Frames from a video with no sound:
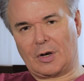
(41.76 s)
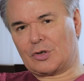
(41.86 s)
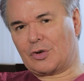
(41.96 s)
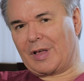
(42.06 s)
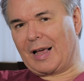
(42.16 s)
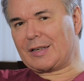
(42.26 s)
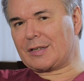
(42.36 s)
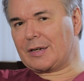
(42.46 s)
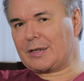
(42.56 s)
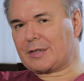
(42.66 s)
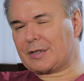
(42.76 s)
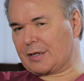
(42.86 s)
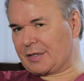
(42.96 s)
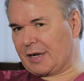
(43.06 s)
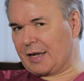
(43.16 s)
So the Exilis, as
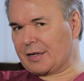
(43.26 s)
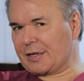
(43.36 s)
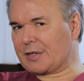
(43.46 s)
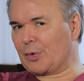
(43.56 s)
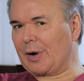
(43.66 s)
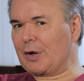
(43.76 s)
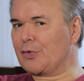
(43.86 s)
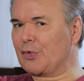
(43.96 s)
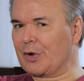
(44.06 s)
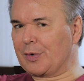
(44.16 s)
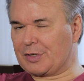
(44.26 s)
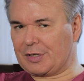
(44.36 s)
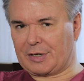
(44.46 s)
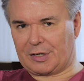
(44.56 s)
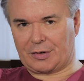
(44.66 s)
I said, is a radio
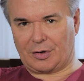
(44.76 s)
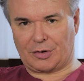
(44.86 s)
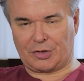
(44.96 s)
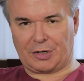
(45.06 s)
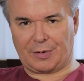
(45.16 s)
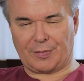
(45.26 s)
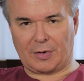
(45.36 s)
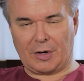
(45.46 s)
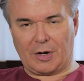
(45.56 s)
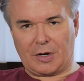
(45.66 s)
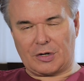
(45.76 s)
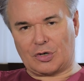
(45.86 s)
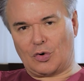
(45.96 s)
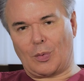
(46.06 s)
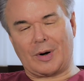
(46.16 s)
frequency technology.
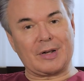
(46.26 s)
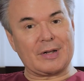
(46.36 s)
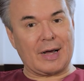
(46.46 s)
So what it